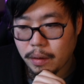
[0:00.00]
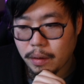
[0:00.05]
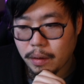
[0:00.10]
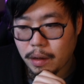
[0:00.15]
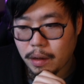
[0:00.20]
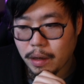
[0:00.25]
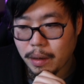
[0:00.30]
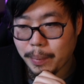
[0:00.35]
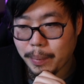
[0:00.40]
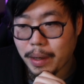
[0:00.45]

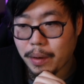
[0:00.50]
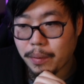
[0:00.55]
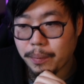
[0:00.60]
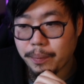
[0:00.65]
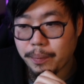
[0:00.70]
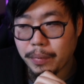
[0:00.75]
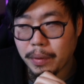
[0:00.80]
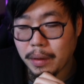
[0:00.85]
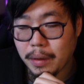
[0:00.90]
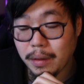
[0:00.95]
Knock him out.
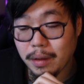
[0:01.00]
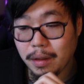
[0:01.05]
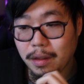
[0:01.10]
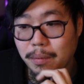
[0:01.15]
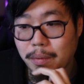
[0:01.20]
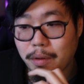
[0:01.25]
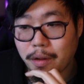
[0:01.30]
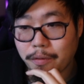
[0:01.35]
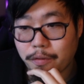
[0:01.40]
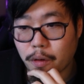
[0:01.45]

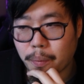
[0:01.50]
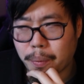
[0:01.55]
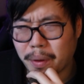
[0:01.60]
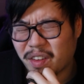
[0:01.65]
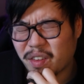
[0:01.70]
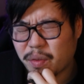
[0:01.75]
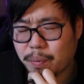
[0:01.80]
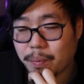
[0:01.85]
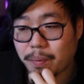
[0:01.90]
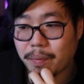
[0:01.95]
Even the
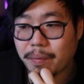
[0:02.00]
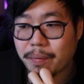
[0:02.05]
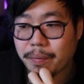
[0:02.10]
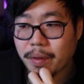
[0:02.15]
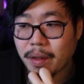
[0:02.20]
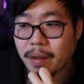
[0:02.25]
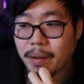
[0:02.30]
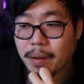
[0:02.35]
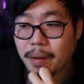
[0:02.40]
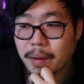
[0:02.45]
Vulpix.
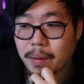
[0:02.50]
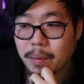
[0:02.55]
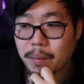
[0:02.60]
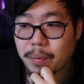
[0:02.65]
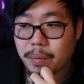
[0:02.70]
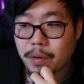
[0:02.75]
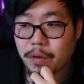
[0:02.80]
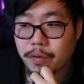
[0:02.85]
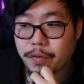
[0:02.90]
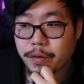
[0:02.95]

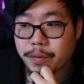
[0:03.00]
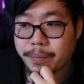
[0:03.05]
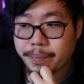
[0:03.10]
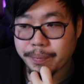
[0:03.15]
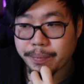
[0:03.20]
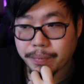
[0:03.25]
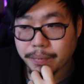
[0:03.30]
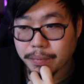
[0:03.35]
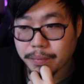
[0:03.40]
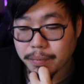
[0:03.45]
Beautiful.
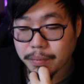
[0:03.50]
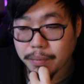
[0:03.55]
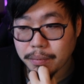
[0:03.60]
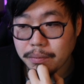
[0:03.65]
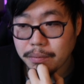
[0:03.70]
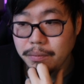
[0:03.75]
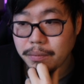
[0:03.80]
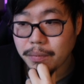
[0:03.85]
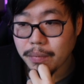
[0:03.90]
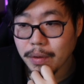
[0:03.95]

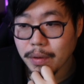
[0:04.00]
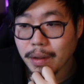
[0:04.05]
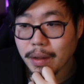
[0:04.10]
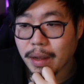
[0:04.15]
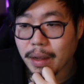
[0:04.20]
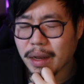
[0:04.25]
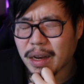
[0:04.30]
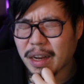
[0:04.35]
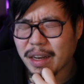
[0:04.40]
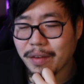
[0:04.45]

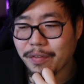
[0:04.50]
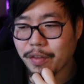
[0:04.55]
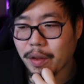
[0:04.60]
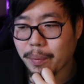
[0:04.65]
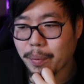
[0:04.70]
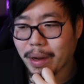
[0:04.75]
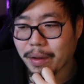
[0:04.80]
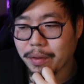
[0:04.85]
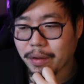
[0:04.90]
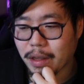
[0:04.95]
And then if they
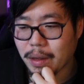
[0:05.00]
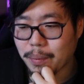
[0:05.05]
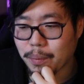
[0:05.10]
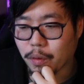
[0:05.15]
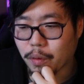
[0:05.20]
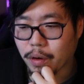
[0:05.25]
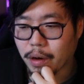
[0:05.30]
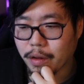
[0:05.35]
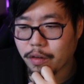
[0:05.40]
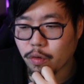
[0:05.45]
bring out the
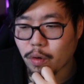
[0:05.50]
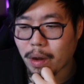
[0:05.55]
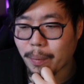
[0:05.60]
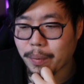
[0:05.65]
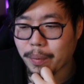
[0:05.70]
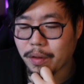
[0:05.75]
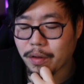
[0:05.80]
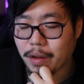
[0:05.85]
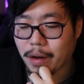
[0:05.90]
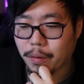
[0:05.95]
Heatmore, I
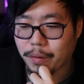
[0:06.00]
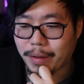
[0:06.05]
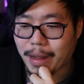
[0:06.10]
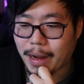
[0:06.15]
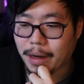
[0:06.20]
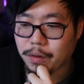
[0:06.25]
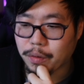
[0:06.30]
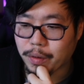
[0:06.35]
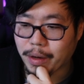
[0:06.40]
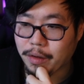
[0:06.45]
swap in the
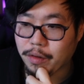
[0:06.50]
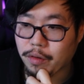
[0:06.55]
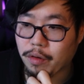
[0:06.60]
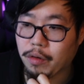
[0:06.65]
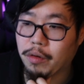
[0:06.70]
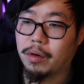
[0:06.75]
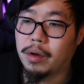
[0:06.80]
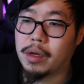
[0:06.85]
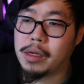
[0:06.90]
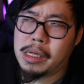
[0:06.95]
Aerodactyl next
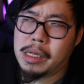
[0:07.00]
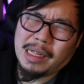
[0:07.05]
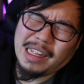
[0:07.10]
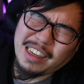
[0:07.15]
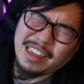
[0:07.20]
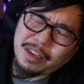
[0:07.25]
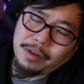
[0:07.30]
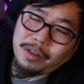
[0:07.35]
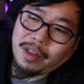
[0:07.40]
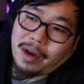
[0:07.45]
turn.
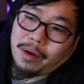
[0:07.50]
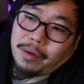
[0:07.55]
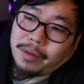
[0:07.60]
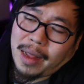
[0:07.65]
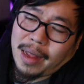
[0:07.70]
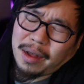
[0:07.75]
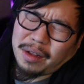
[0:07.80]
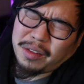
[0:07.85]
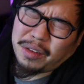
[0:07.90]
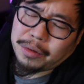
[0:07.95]
Kill the
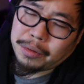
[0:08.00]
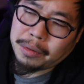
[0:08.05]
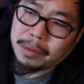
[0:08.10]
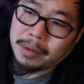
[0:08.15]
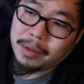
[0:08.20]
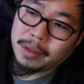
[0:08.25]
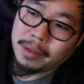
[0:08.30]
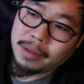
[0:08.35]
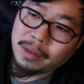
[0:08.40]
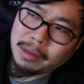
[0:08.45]
Aerodactyl.
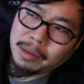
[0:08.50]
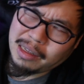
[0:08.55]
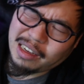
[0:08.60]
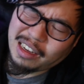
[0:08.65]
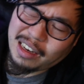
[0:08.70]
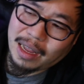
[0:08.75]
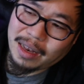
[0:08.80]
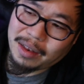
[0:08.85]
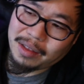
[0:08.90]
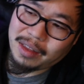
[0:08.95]

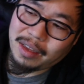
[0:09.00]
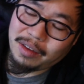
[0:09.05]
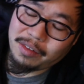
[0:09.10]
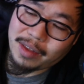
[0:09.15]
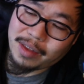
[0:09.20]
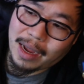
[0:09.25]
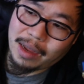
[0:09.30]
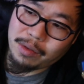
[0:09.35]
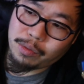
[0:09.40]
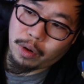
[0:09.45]
And then
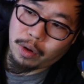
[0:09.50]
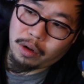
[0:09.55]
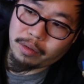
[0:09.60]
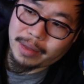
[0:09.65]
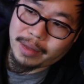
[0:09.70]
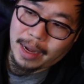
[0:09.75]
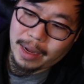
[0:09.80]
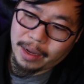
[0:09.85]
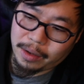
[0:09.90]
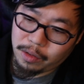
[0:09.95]
these guys will all
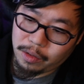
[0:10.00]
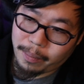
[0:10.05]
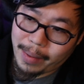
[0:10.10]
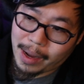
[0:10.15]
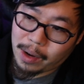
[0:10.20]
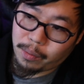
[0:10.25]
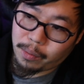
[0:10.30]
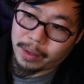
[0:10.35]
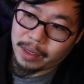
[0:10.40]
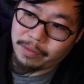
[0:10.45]
die no
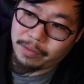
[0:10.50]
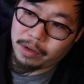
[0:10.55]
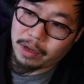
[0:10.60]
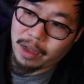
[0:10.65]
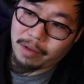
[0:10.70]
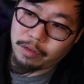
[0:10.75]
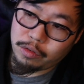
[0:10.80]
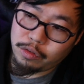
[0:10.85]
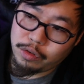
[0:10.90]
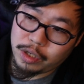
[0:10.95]
matter what. Even the
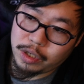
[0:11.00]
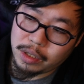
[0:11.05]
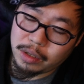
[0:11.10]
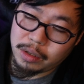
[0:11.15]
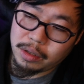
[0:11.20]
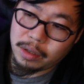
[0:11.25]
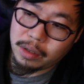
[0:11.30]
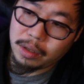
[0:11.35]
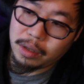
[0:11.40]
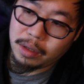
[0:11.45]
Evolution.